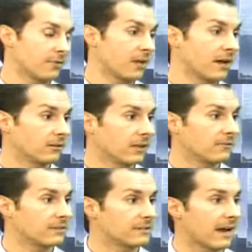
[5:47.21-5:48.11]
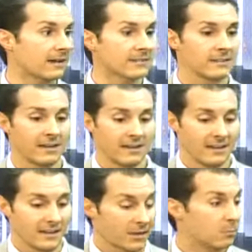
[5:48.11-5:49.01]
the 9/11 attacks
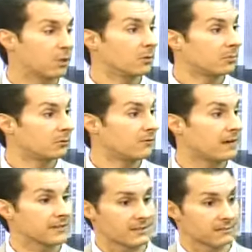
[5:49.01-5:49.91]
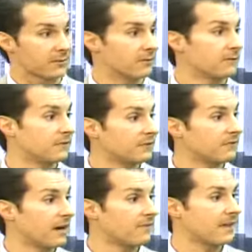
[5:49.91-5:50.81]
in a bulletproof vest in front of
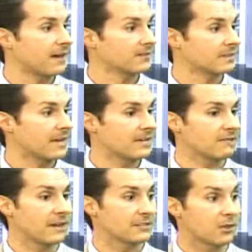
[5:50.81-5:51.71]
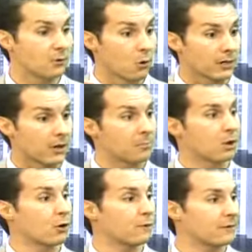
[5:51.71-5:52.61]
55,000 Yankee fans and throwing a
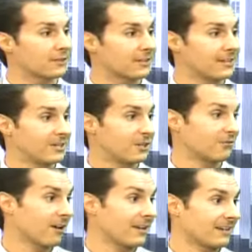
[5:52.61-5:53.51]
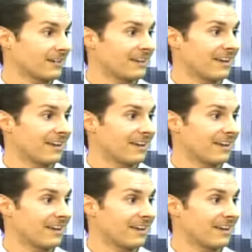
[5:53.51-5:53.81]
perfect strike.